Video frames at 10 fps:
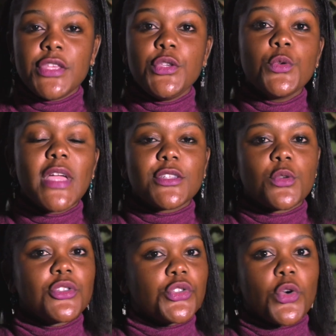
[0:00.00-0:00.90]
you get
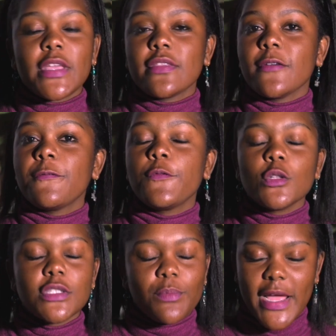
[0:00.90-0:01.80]
to enjoy the
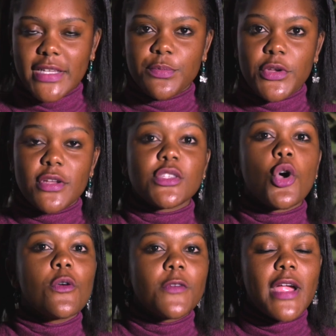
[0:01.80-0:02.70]
full Dubai experience
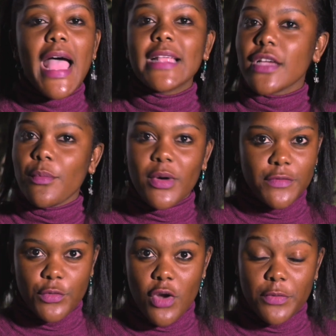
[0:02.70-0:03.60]
over and above
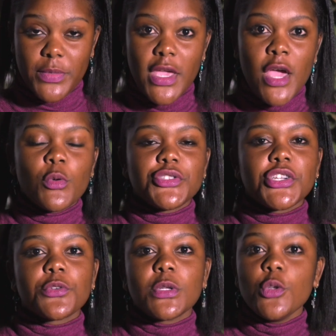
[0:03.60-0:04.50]
the rugby, which
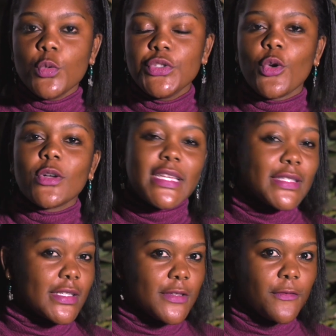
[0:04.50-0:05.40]
includes your
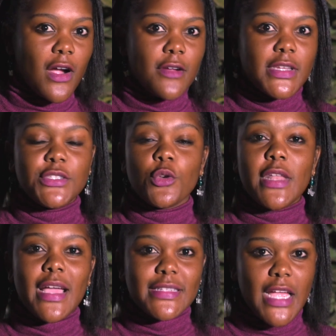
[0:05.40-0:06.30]
desert safaris, your
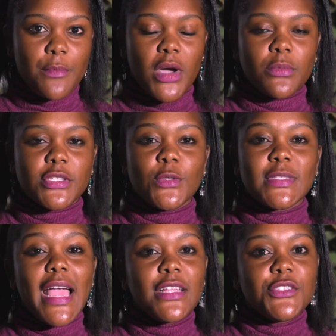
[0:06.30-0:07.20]
nighttime
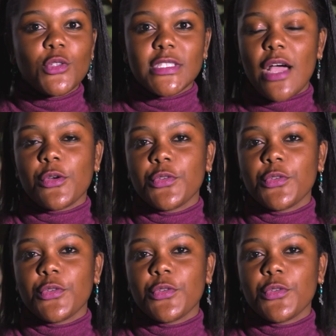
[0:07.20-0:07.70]
barbecues, and your Dhow